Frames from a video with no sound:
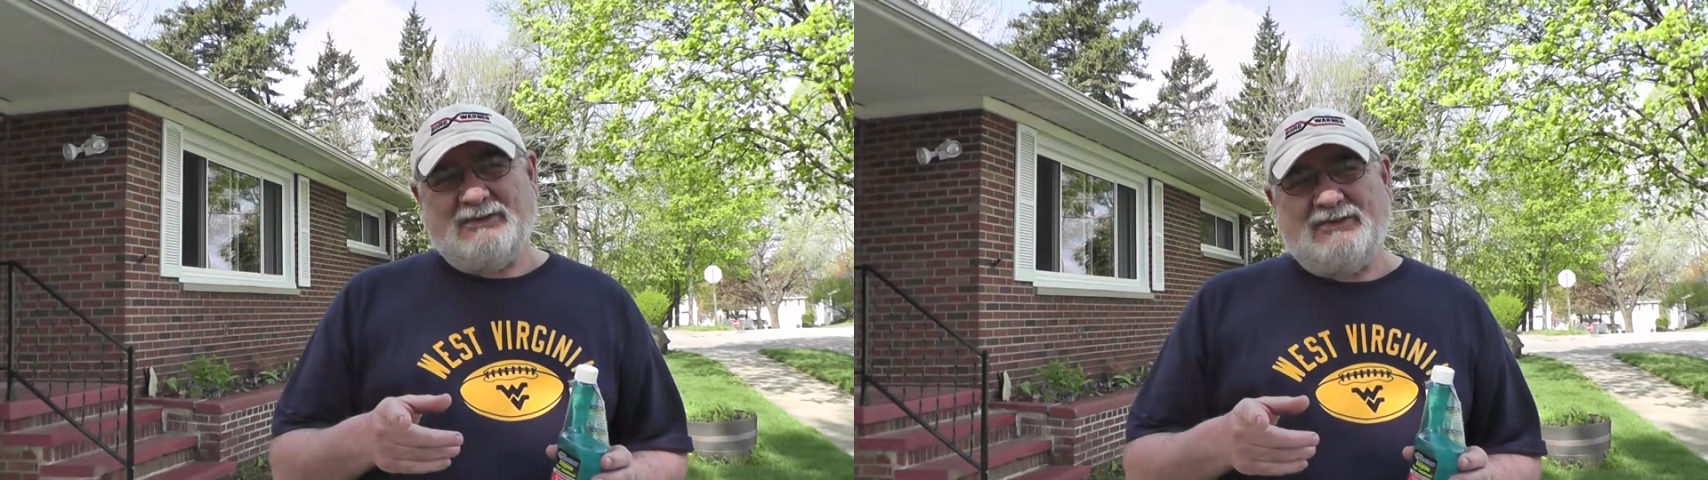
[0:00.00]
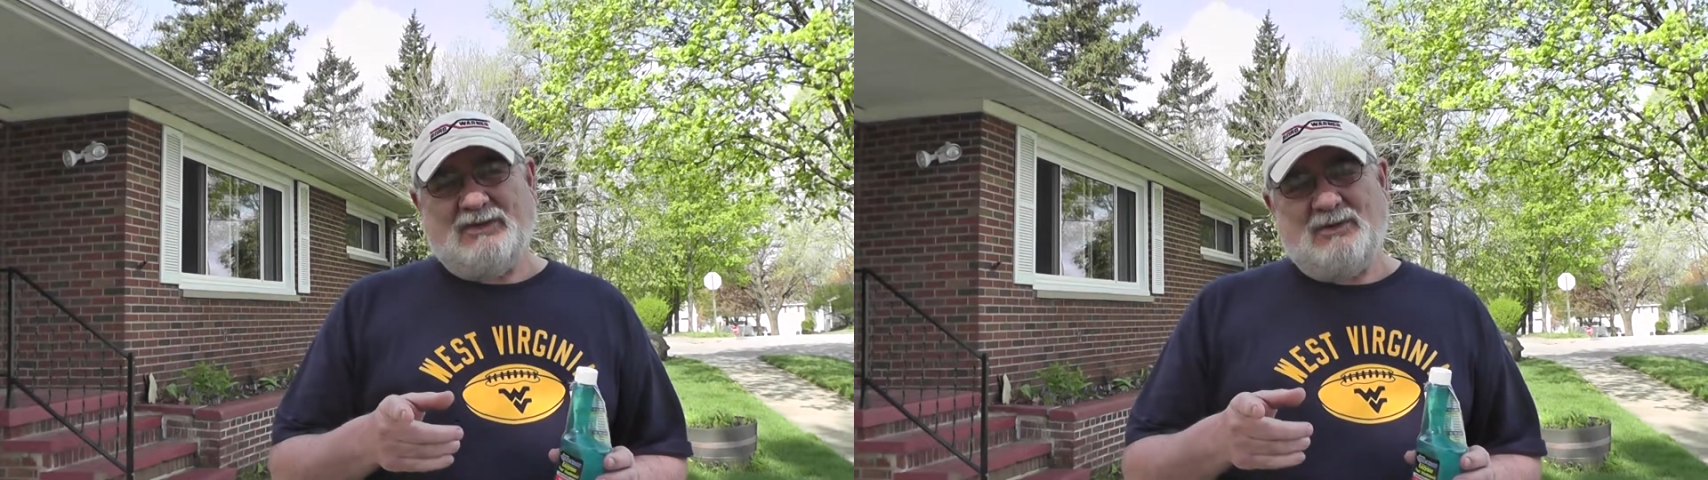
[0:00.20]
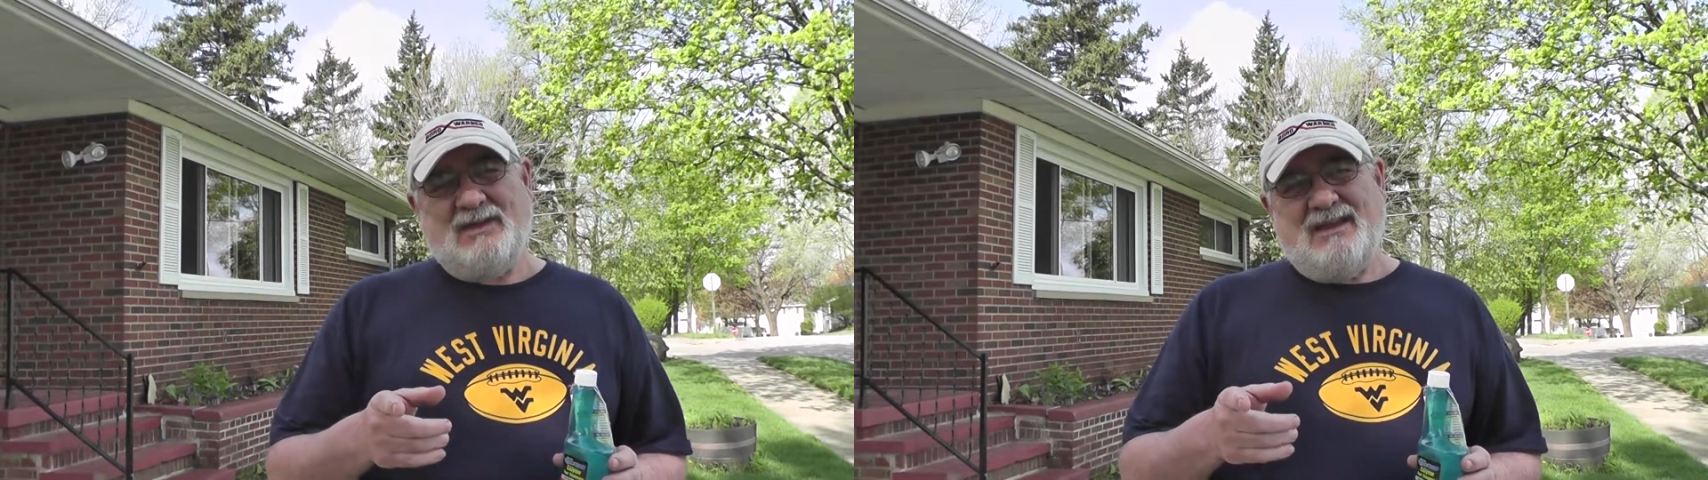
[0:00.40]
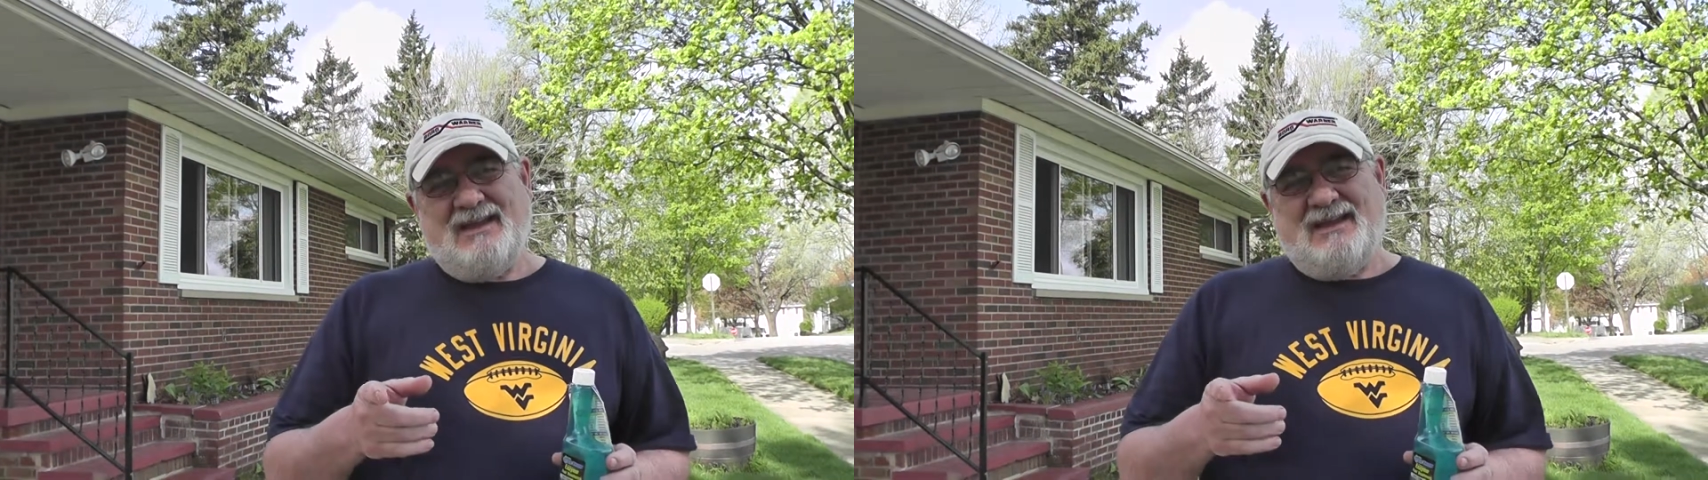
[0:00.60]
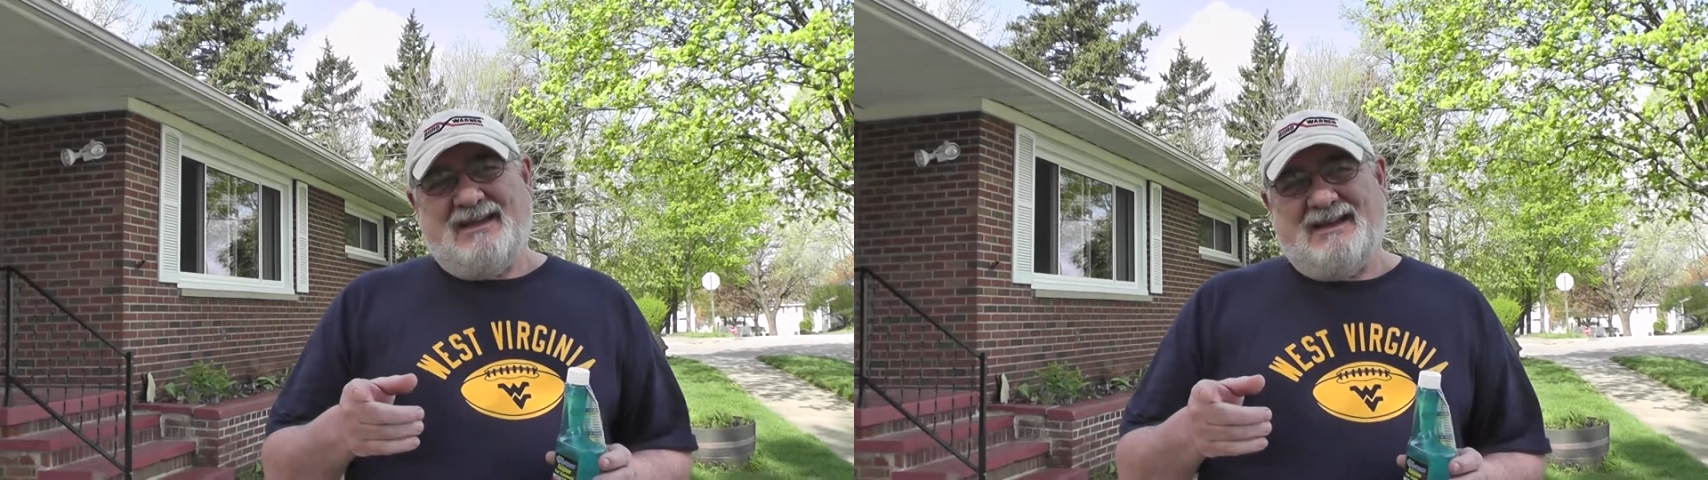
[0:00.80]
So
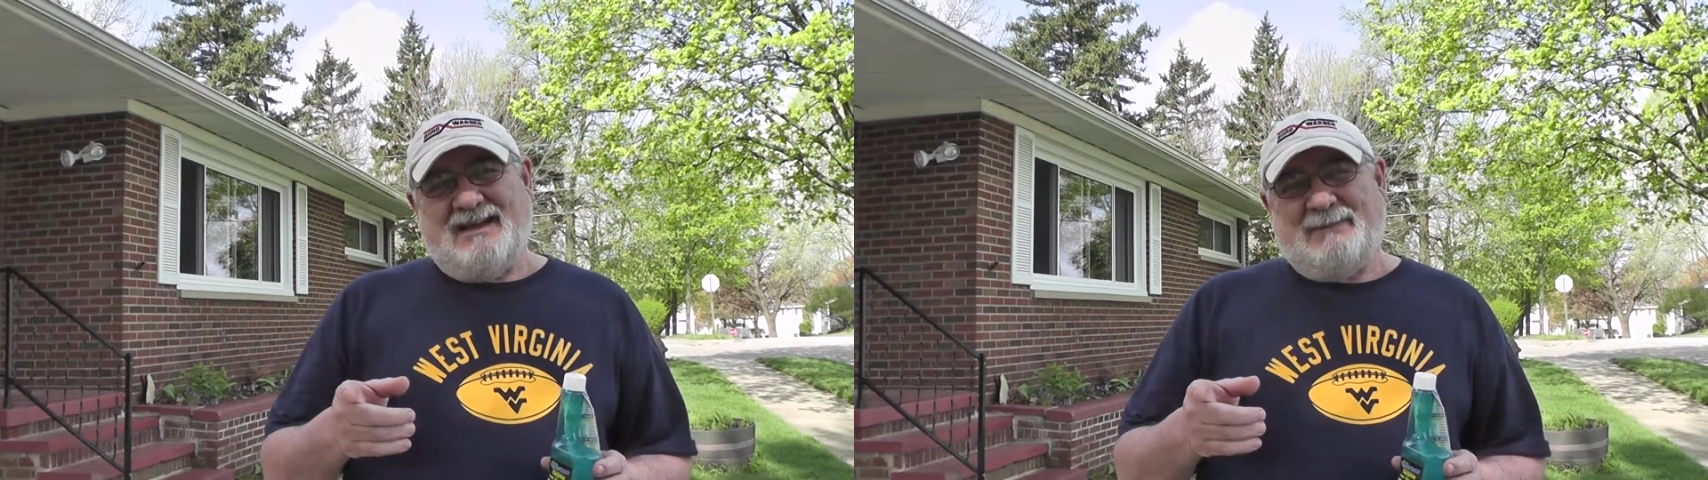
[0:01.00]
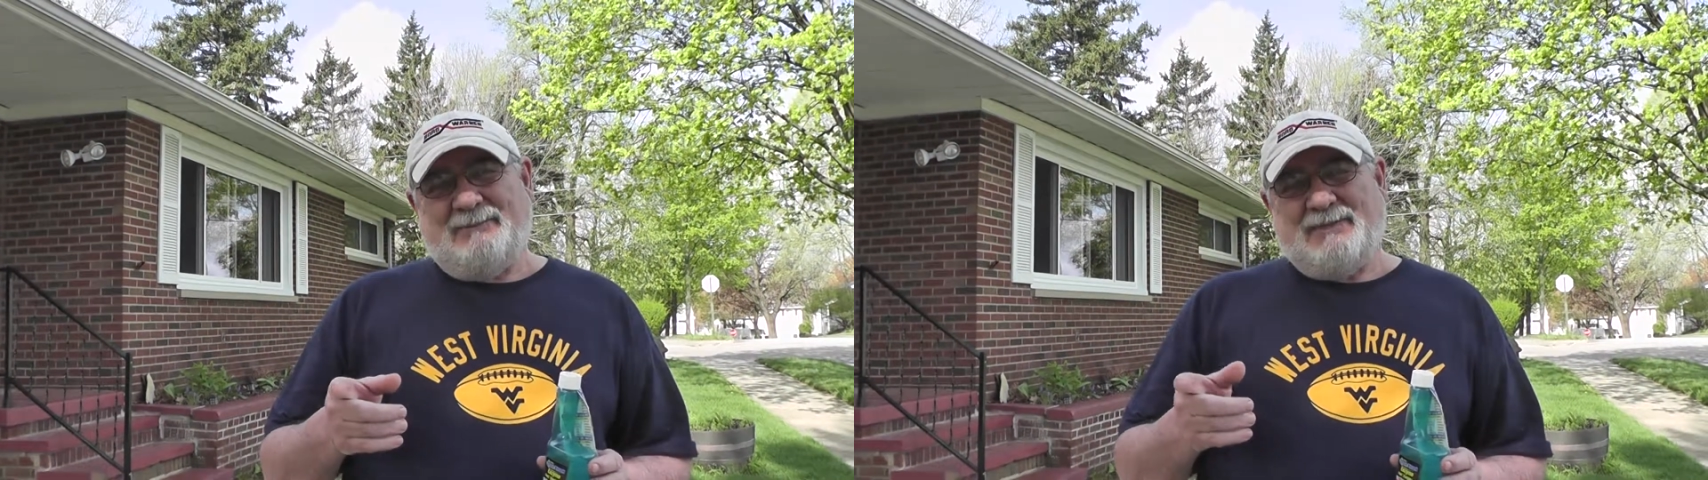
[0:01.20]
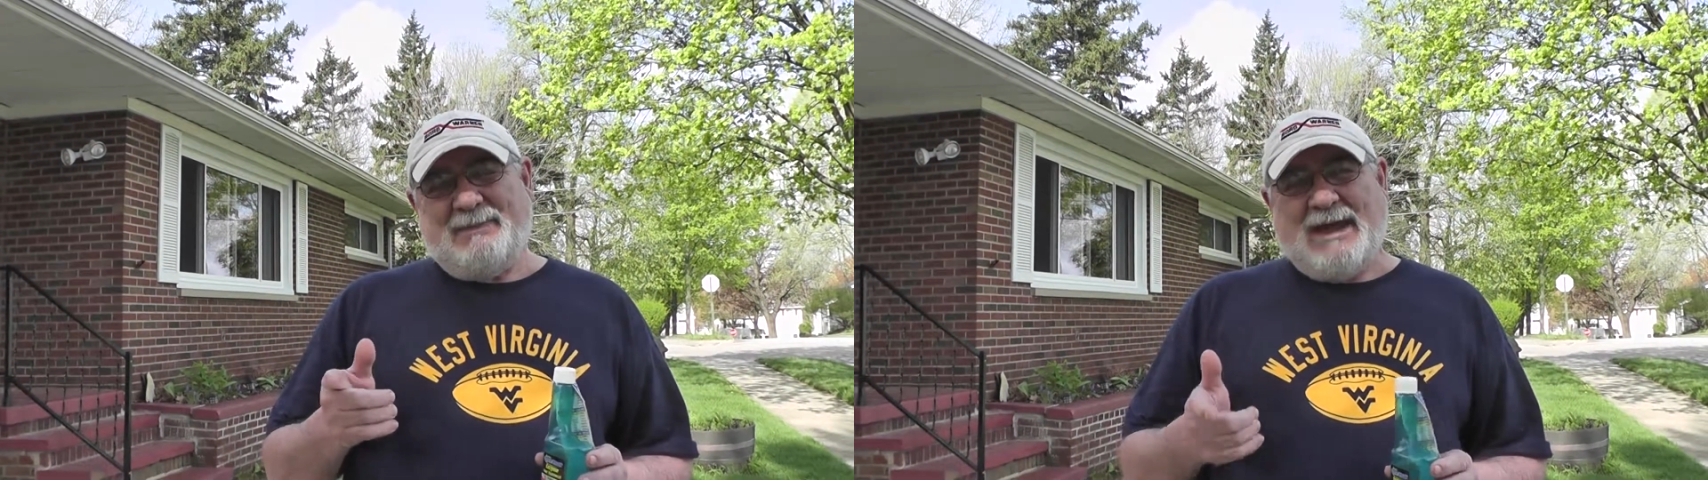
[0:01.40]
the